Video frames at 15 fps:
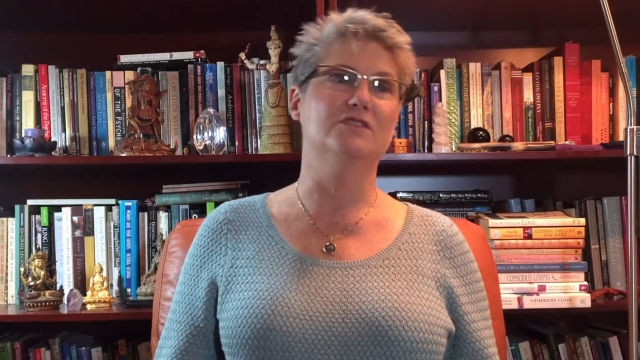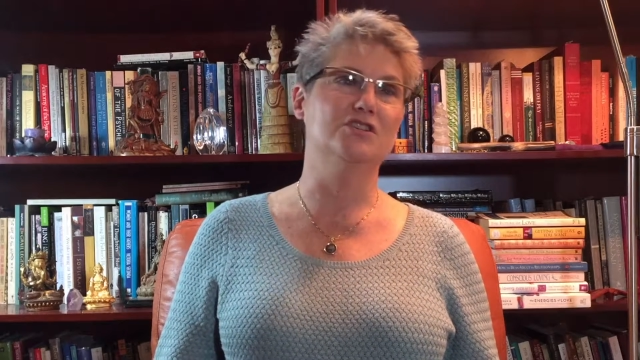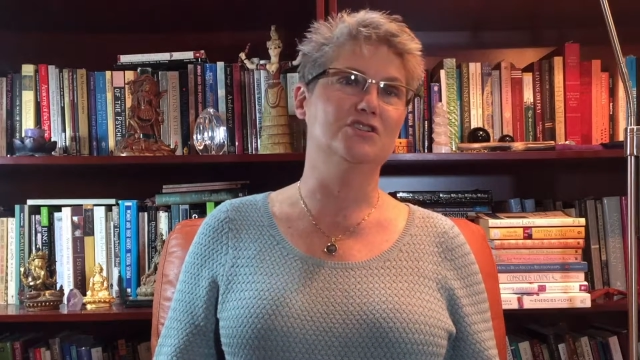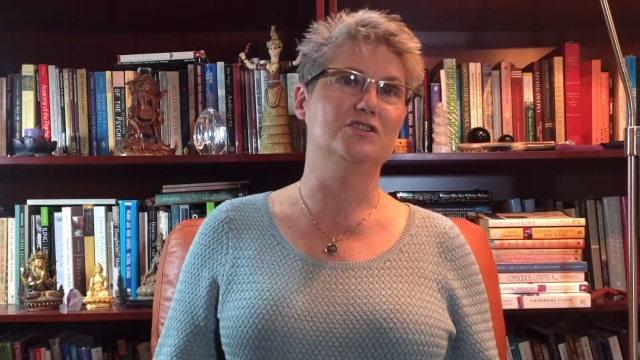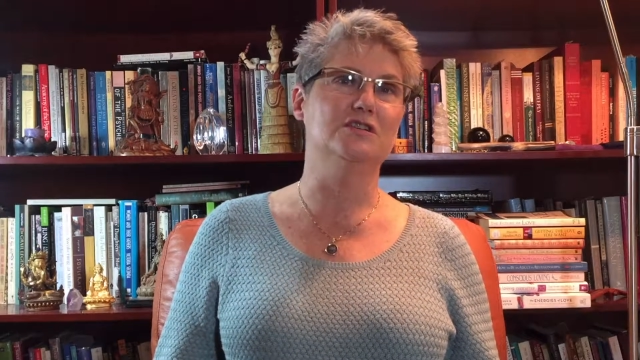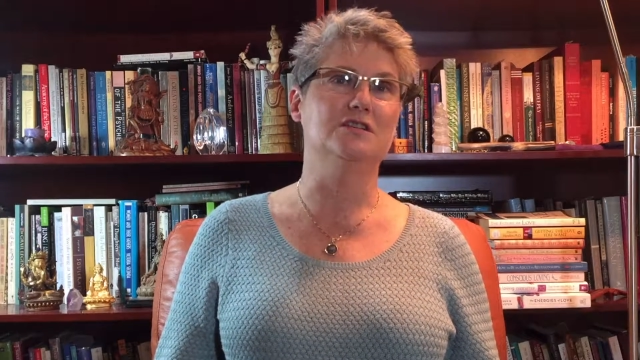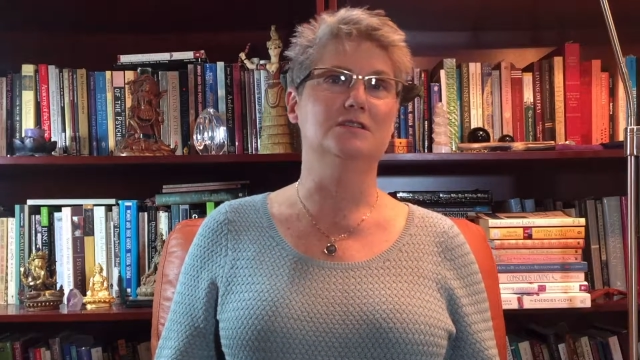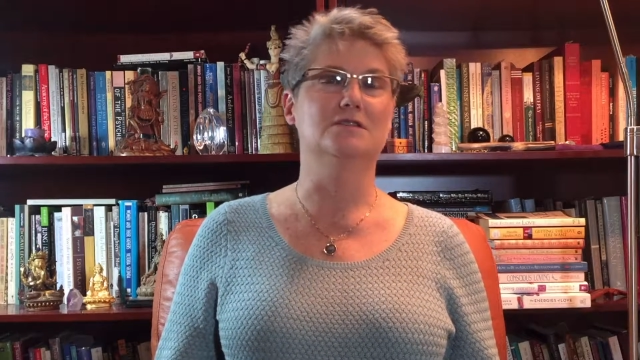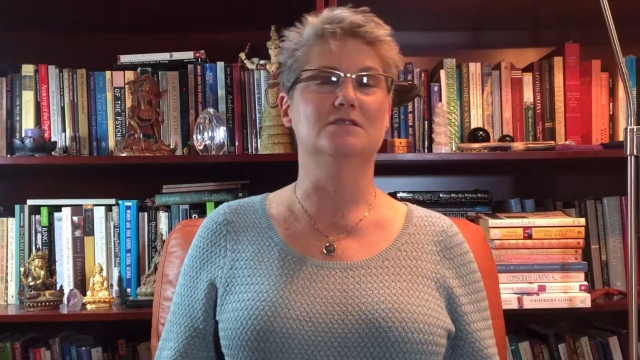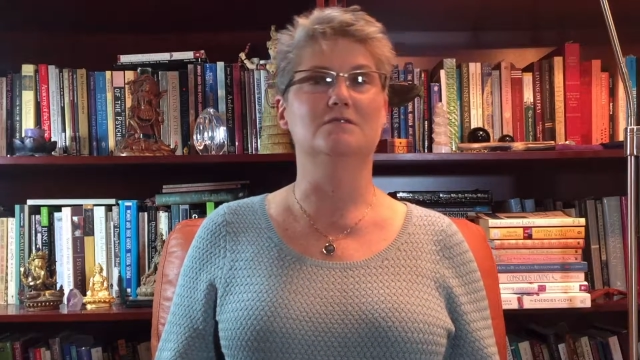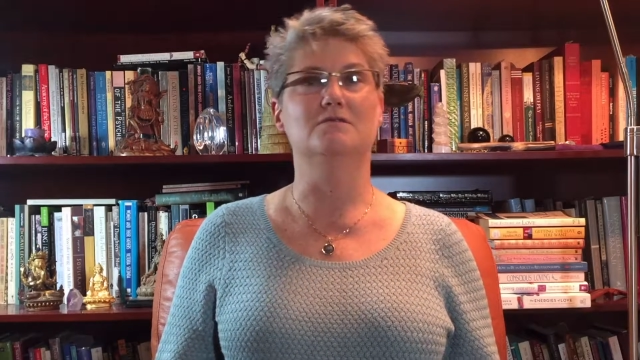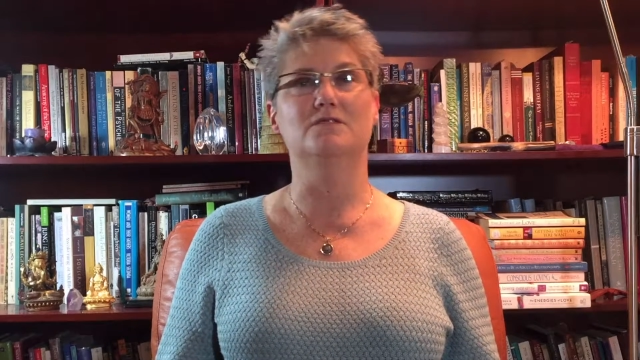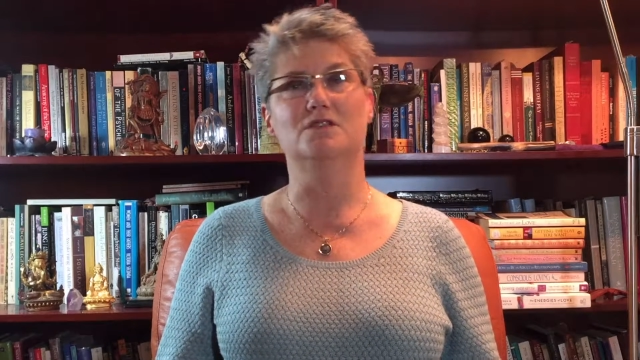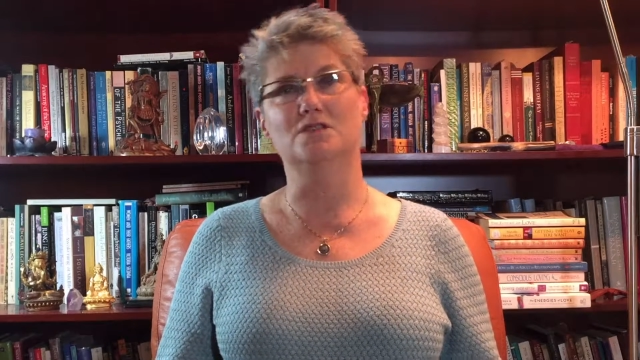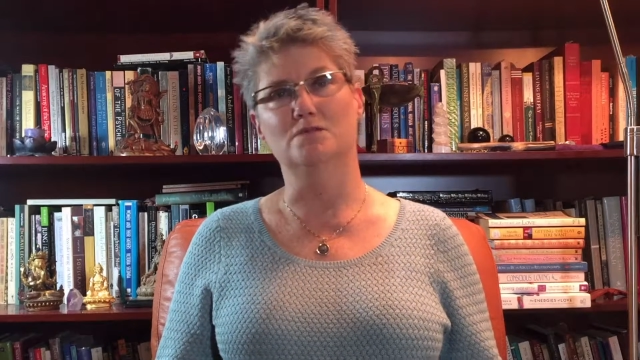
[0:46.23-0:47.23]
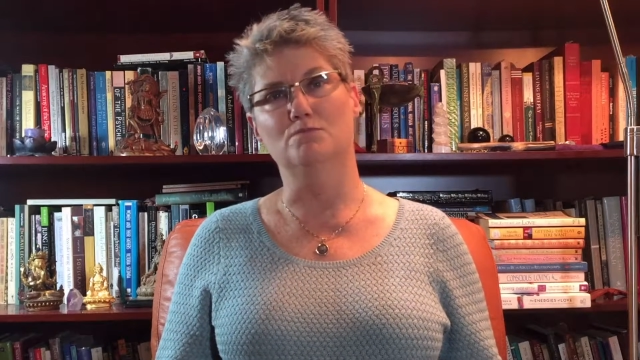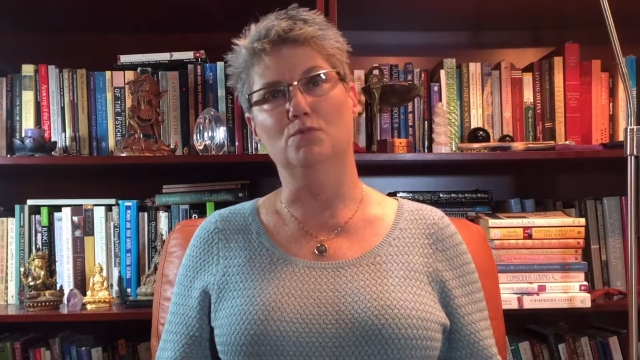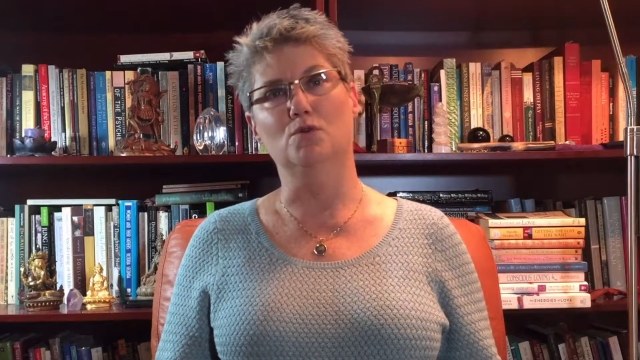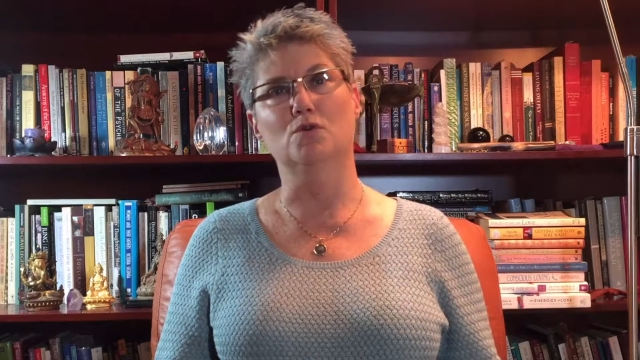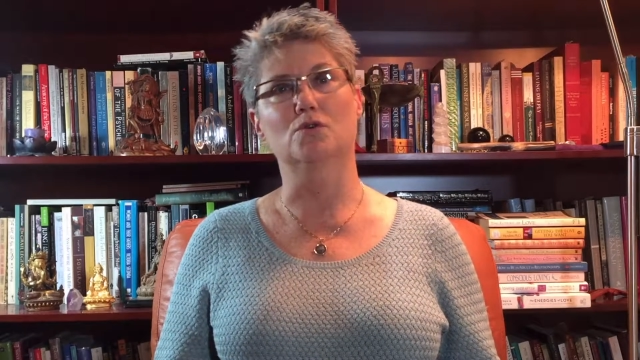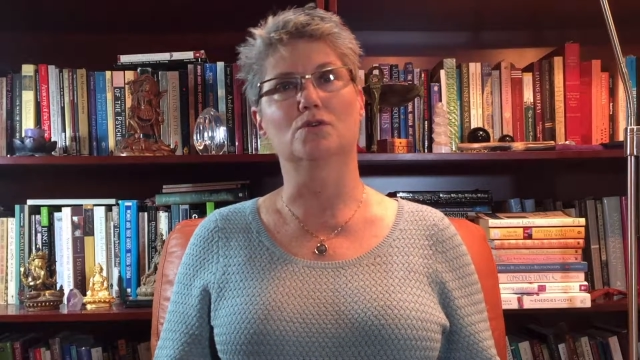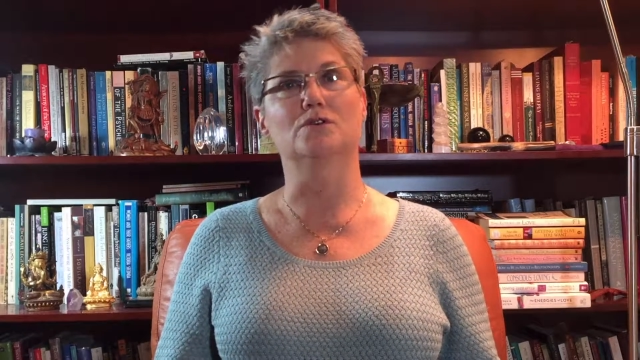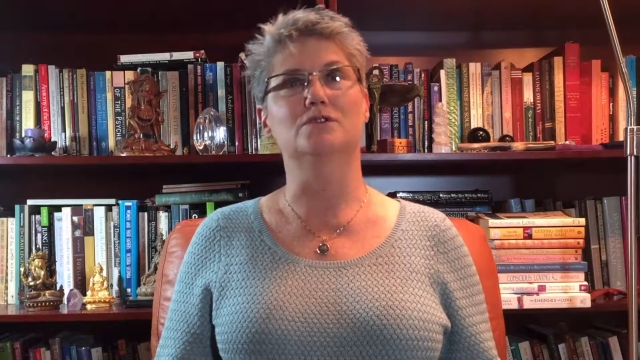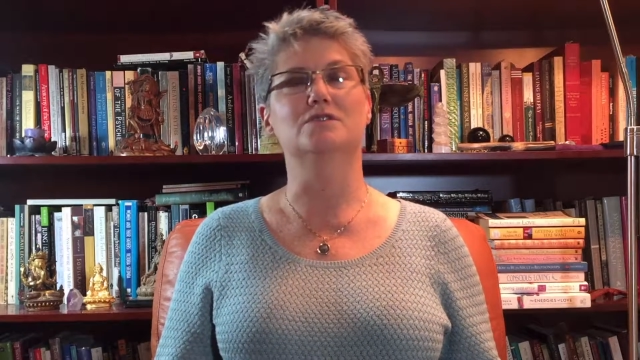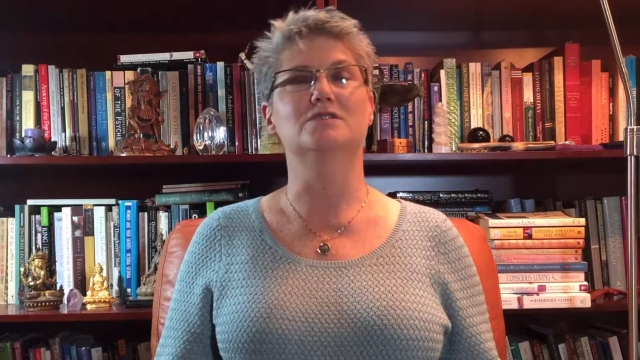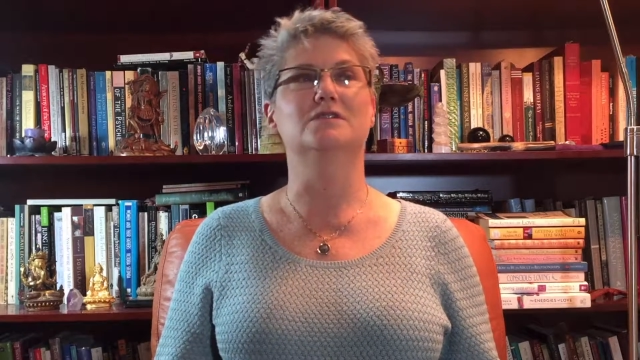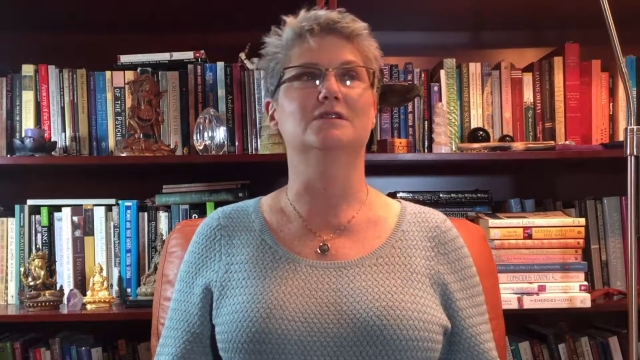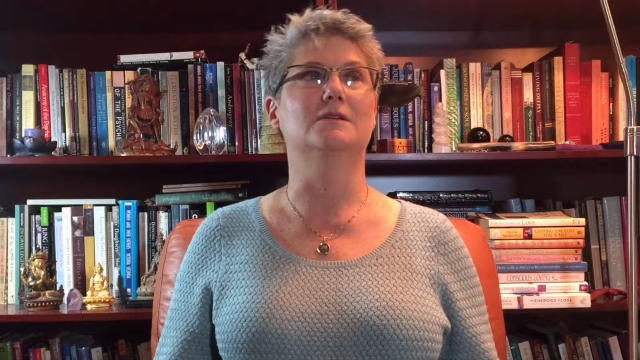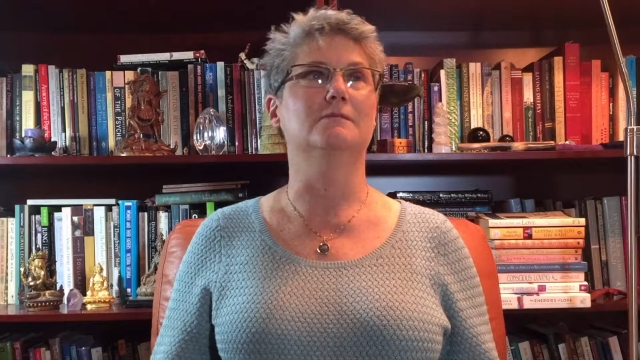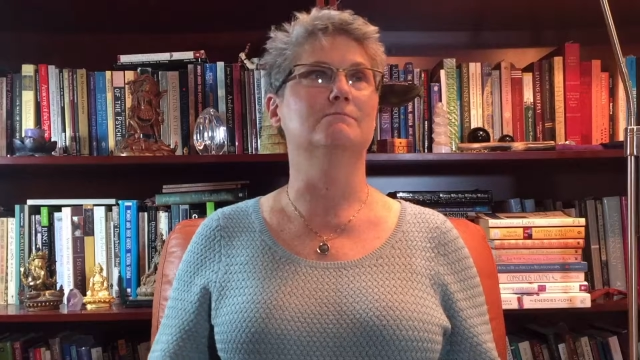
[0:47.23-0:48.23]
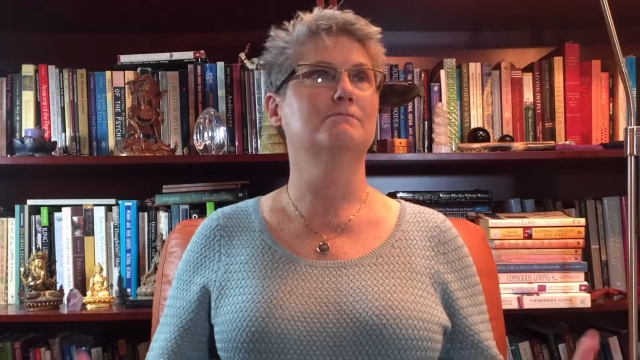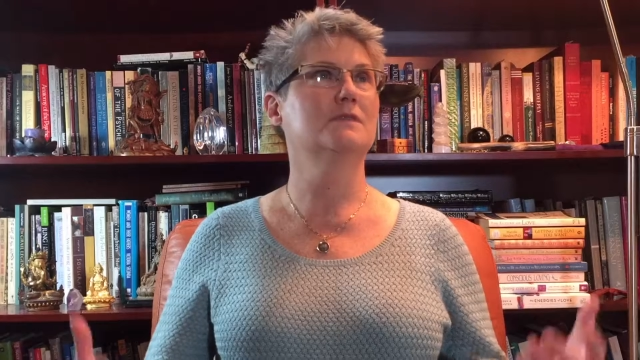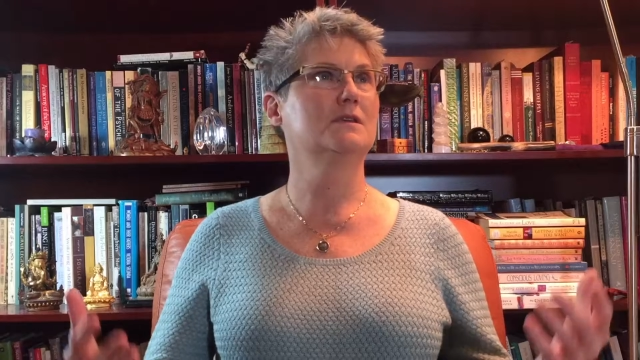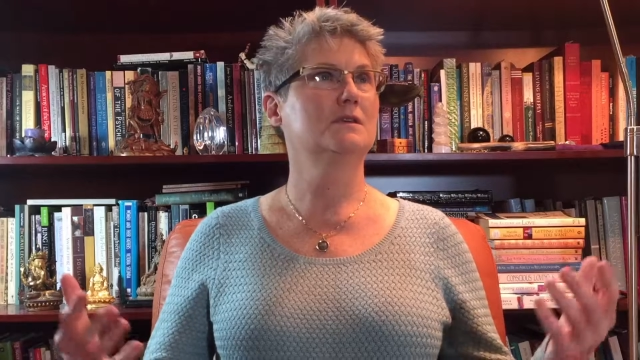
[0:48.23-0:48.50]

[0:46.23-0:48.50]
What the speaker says: visions and vision boards and